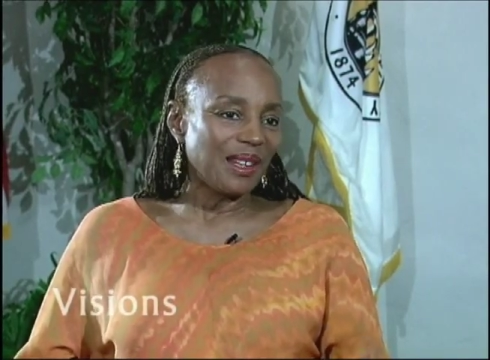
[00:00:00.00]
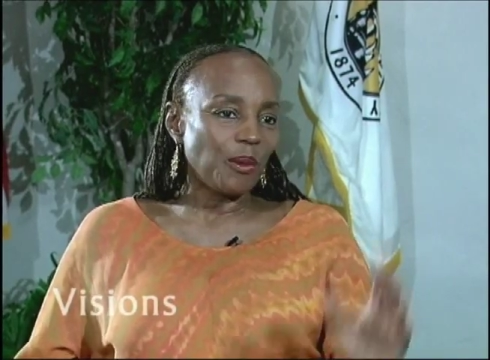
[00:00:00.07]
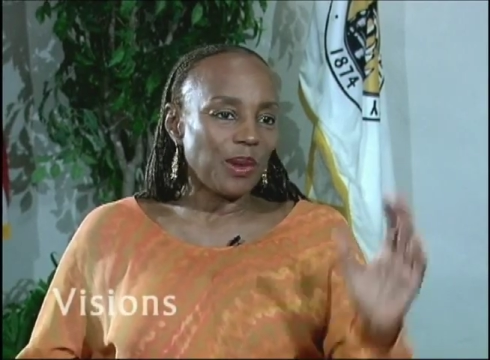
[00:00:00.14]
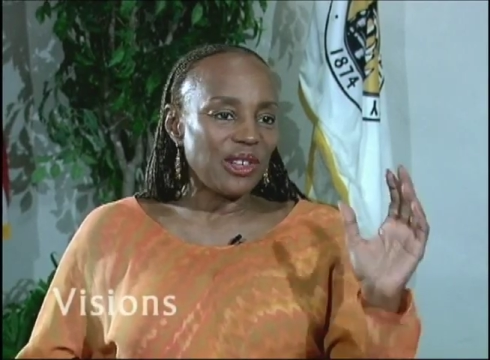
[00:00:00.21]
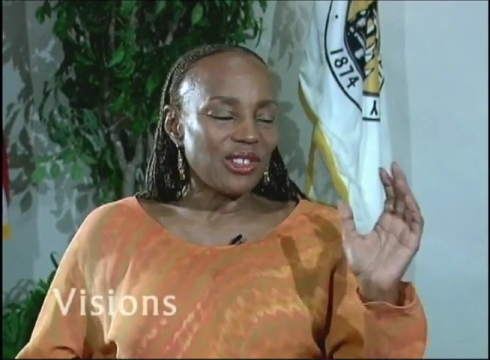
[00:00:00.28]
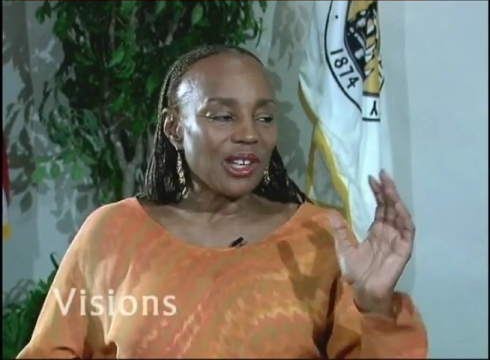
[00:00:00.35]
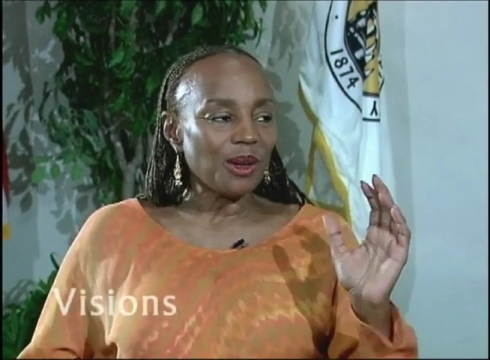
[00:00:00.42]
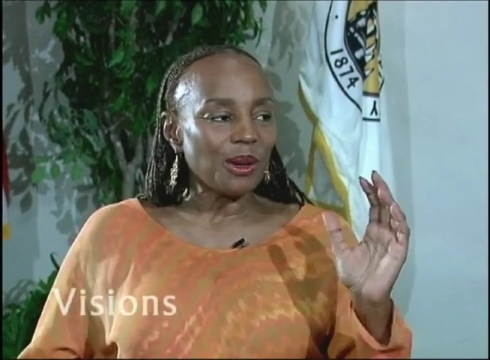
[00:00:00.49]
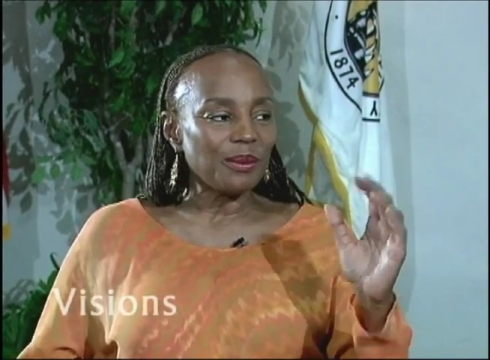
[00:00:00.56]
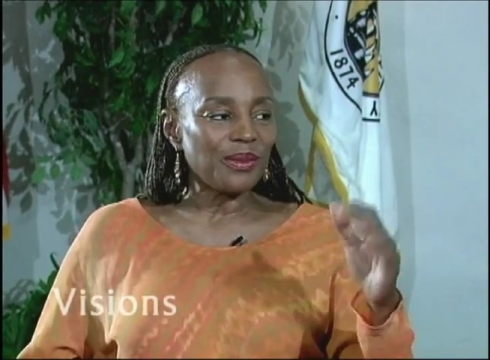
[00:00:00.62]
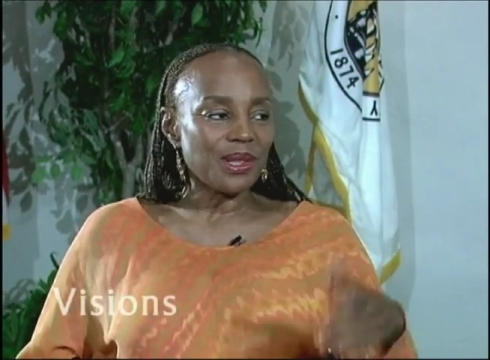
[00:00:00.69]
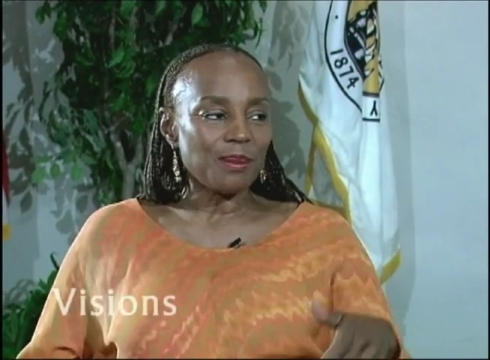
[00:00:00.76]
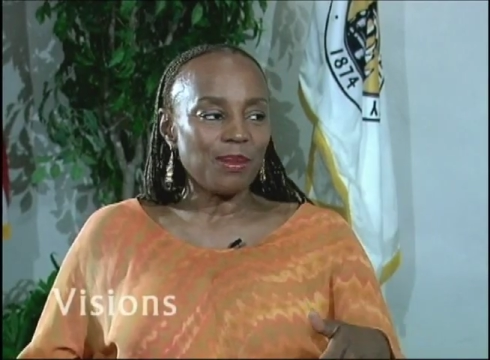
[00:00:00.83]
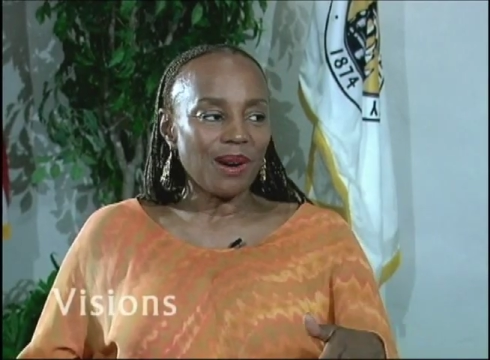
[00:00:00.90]
that we show
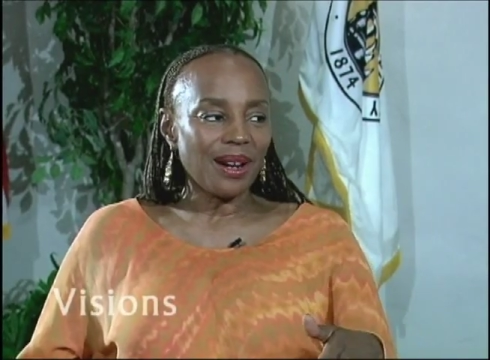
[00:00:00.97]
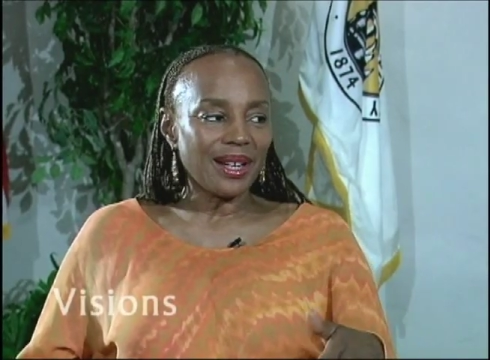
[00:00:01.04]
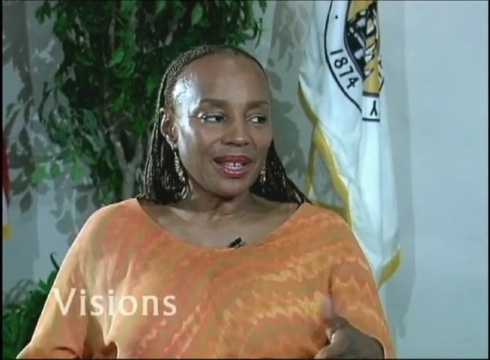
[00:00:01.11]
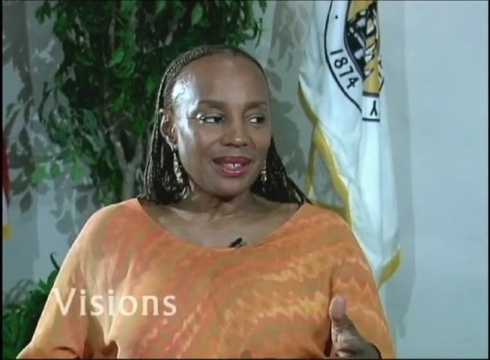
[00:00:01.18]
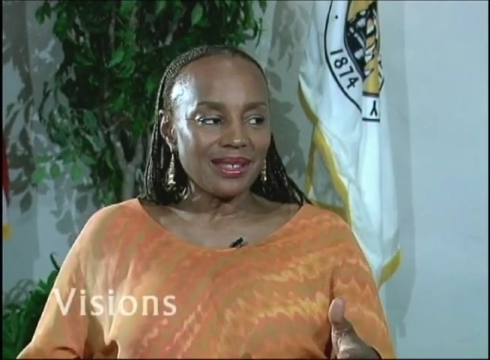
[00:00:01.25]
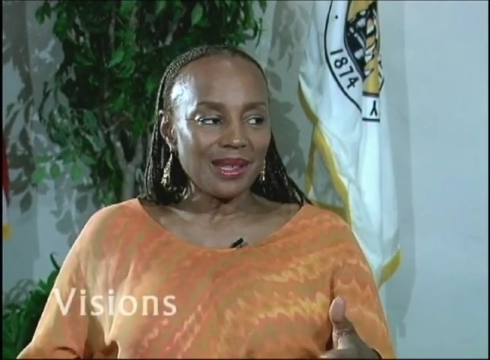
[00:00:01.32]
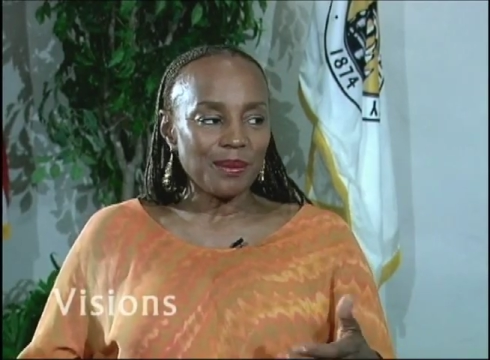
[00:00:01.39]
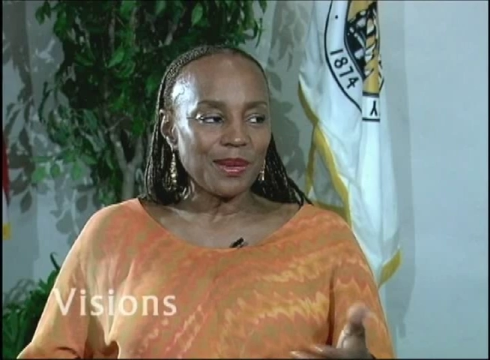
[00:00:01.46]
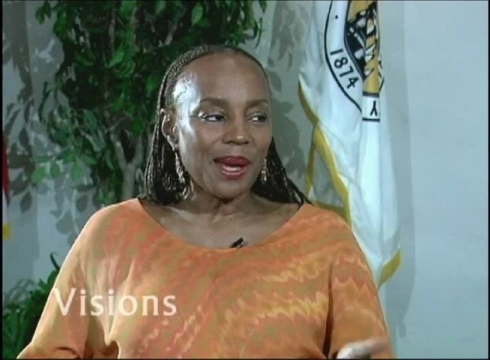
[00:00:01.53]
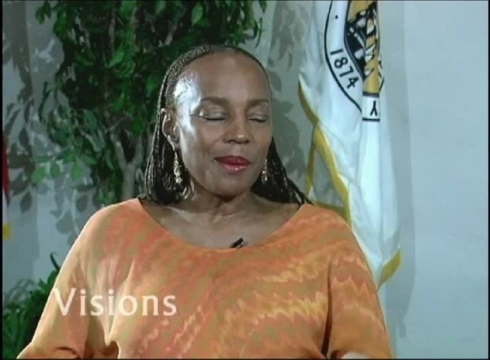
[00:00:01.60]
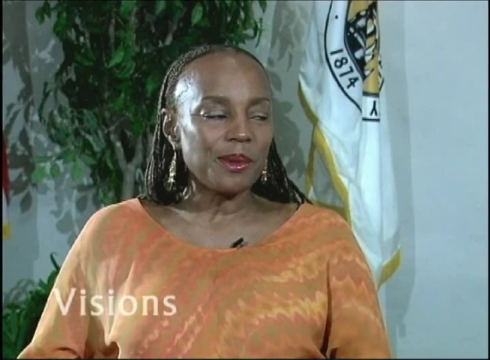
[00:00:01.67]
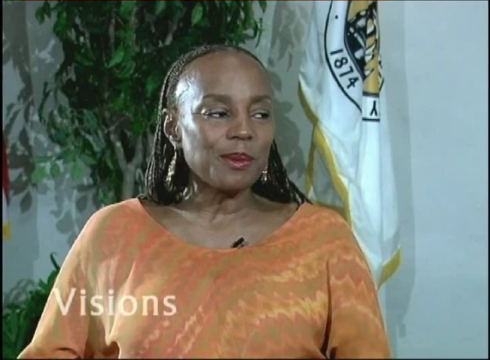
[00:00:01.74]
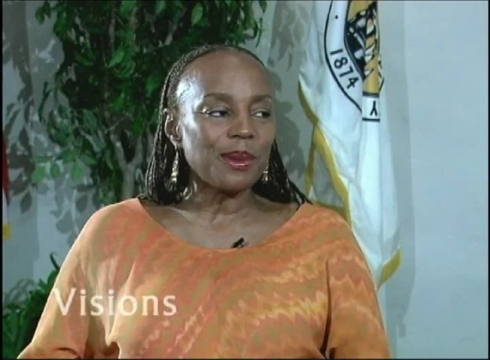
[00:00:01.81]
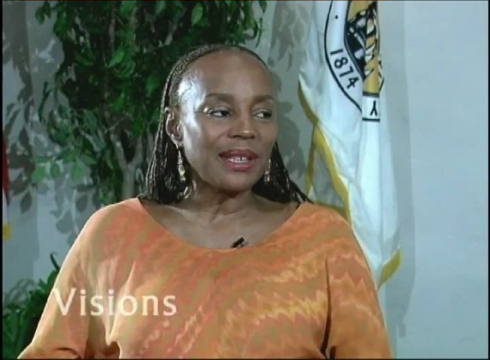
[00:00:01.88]
up for the party
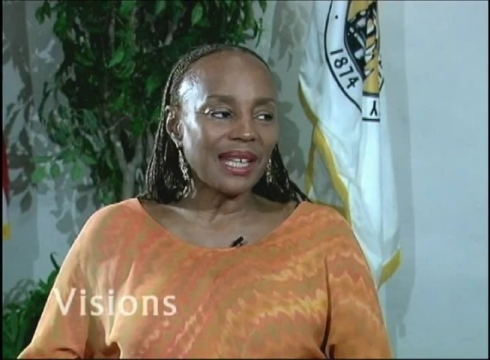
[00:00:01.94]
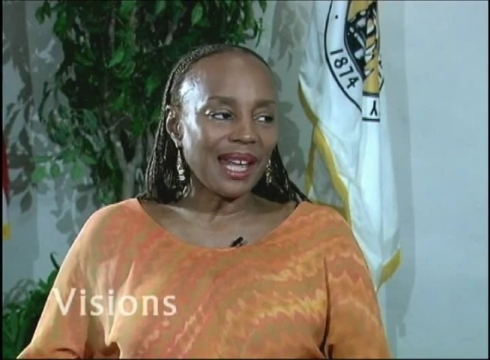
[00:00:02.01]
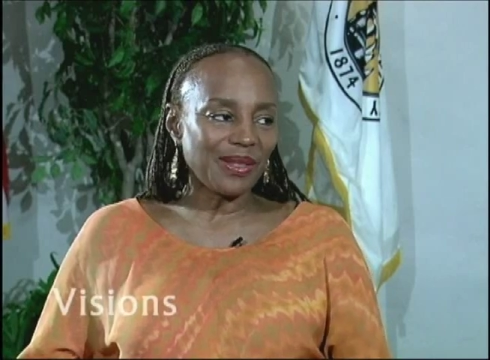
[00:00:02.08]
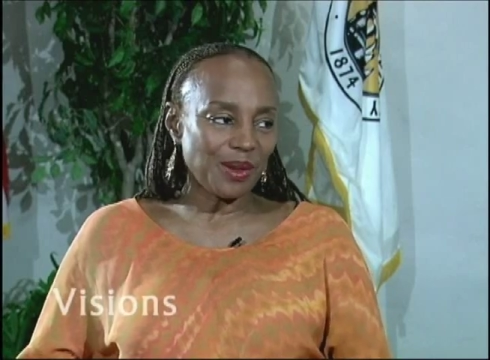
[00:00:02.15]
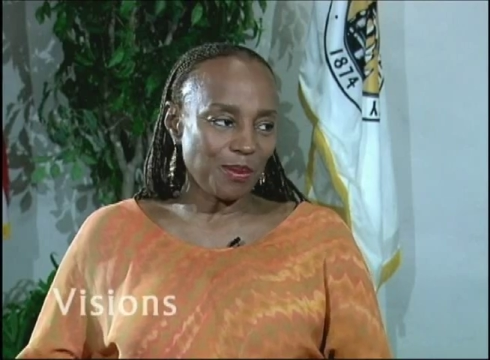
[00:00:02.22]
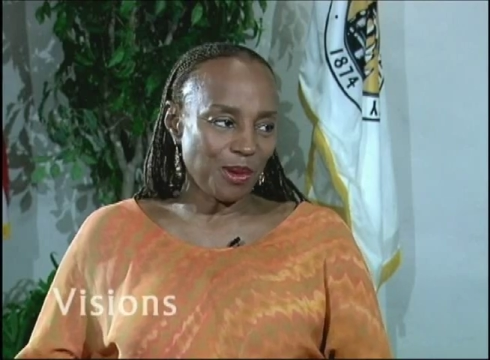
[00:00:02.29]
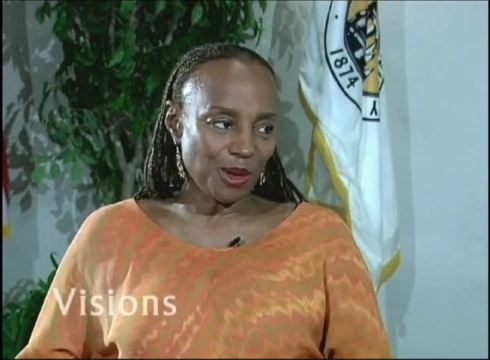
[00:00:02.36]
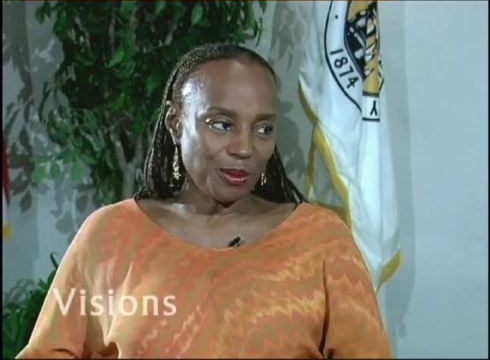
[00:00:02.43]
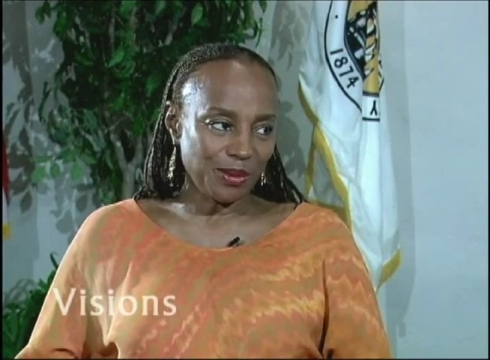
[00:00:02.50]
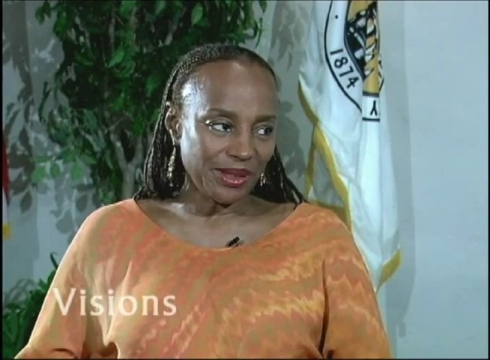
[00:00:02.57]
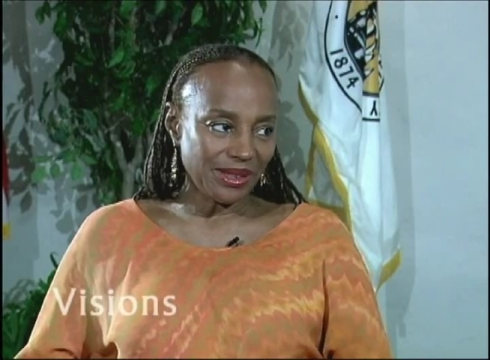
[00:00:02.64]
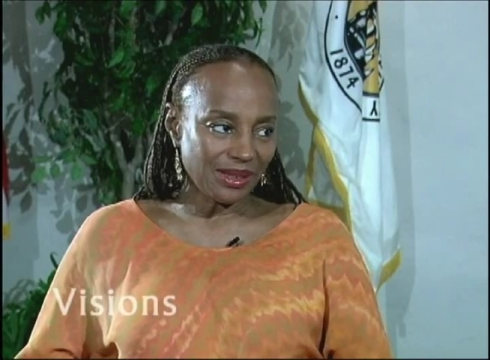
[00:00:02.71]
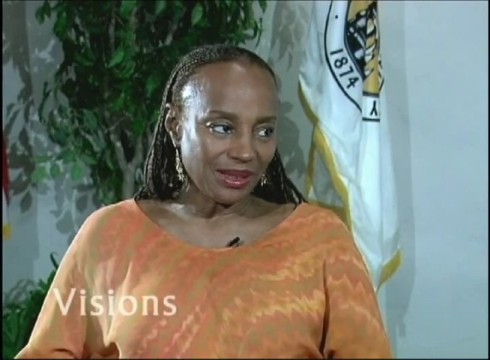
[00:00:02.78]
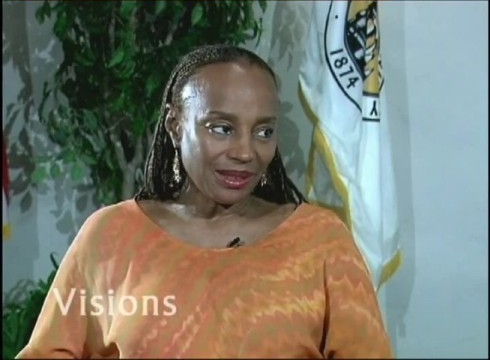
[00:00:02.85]
sometimes, but not the
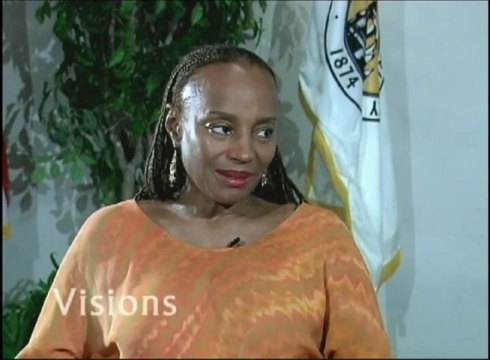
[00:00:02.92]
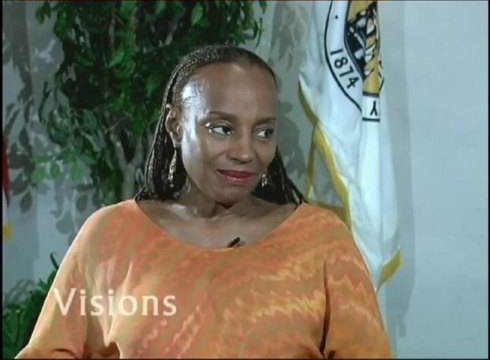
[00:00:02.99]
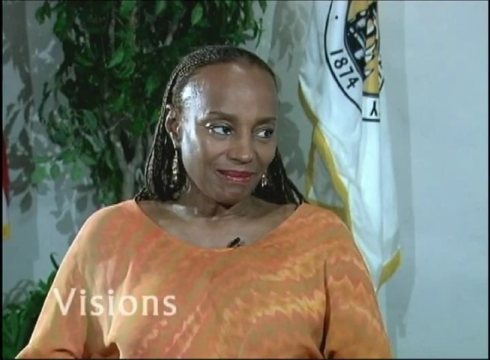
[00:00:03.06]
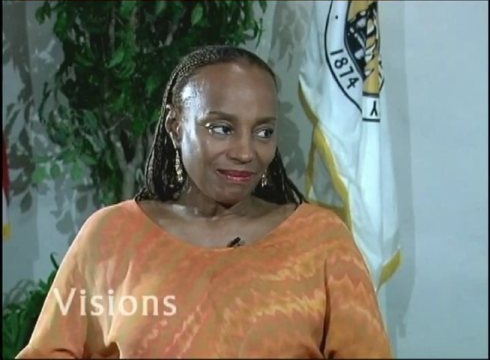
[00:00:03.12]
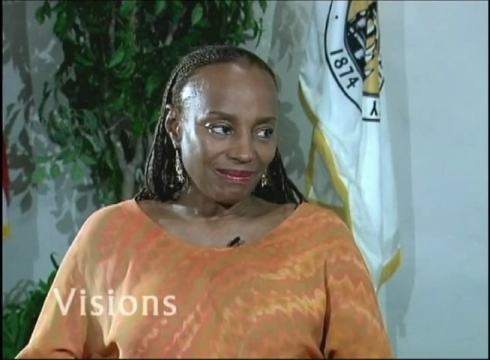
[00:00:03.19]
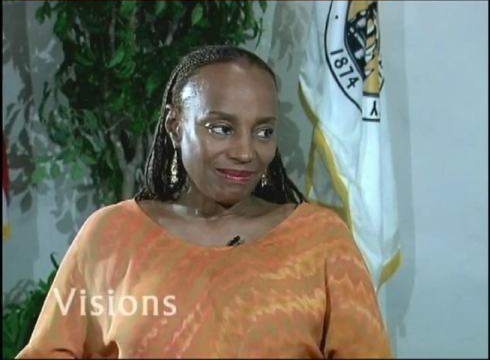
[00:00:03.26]
purpose.